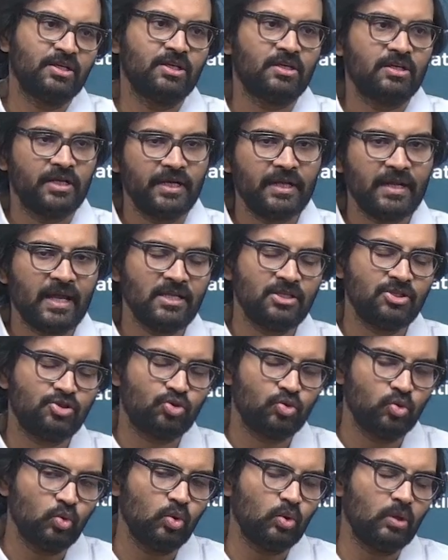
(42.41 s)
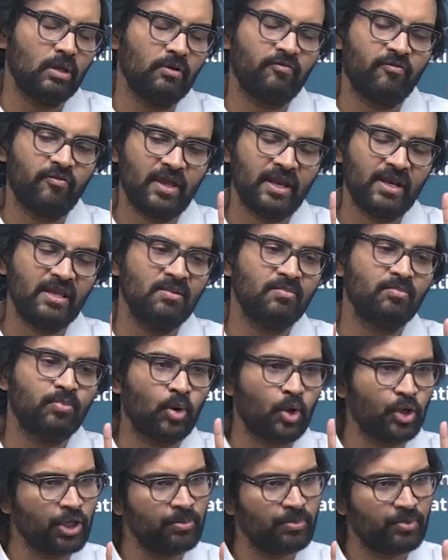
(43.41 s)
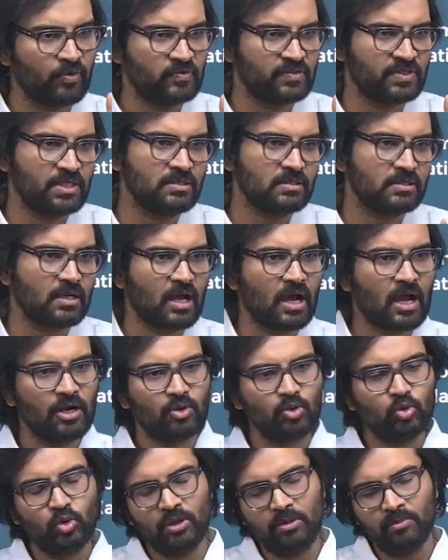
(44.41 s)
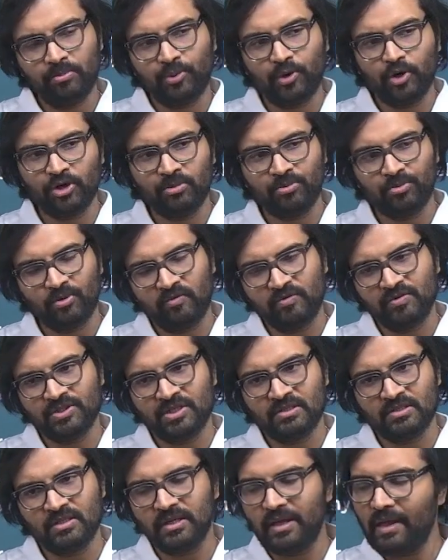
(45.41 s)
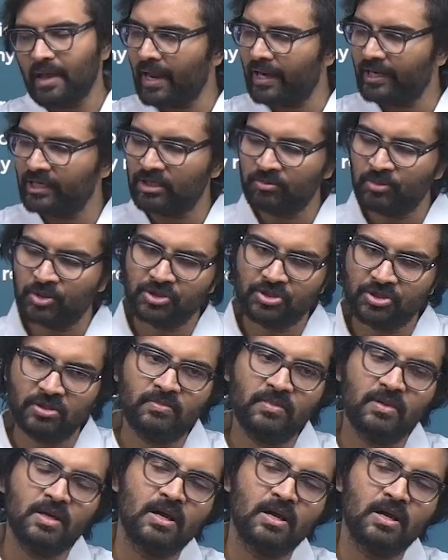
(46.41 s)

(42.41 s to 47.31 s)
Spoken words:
It has two very important provisions. Our two important provisions act mottam